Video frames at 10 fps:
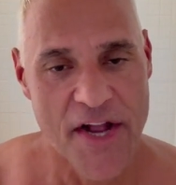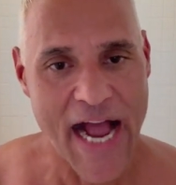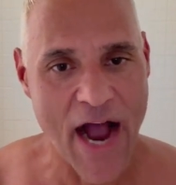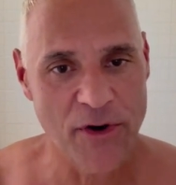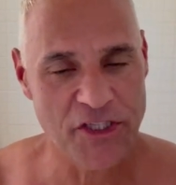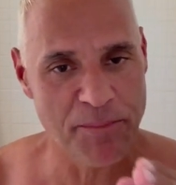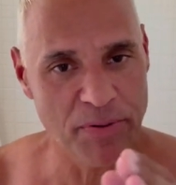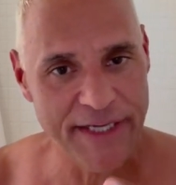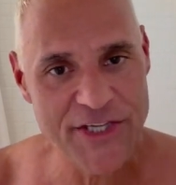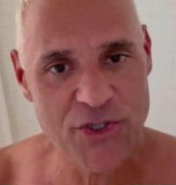how to
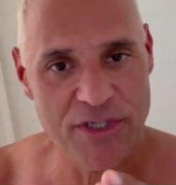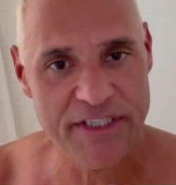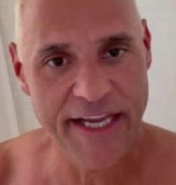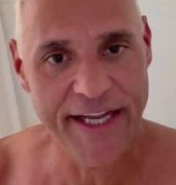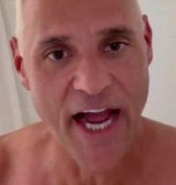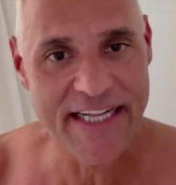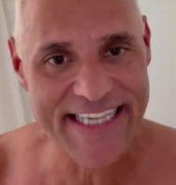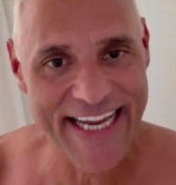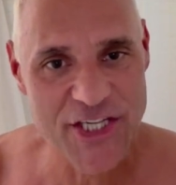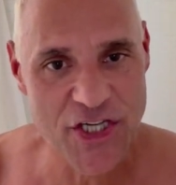place your
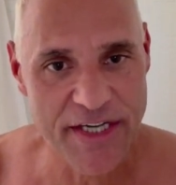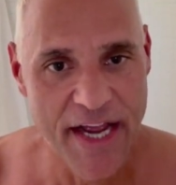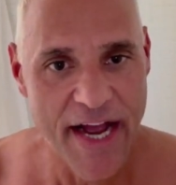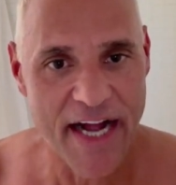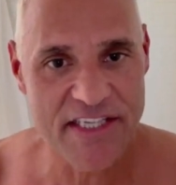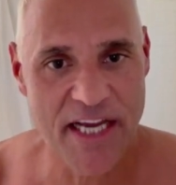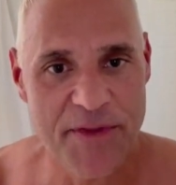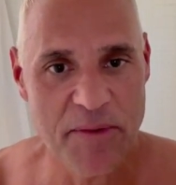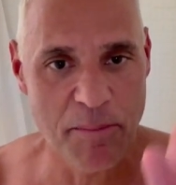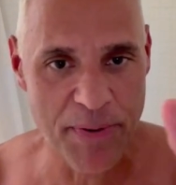attention on
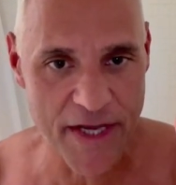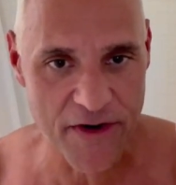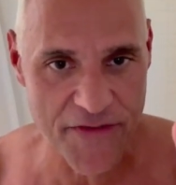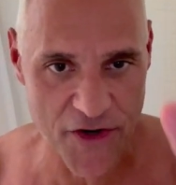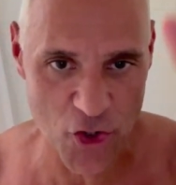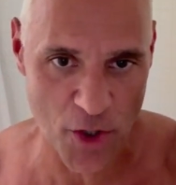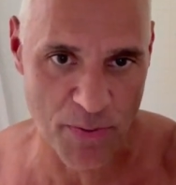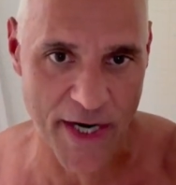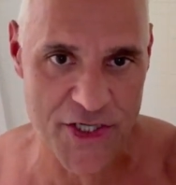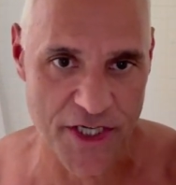something bigger than your
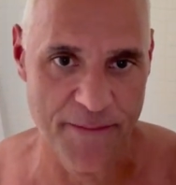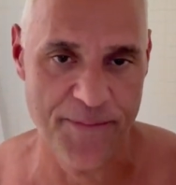depression.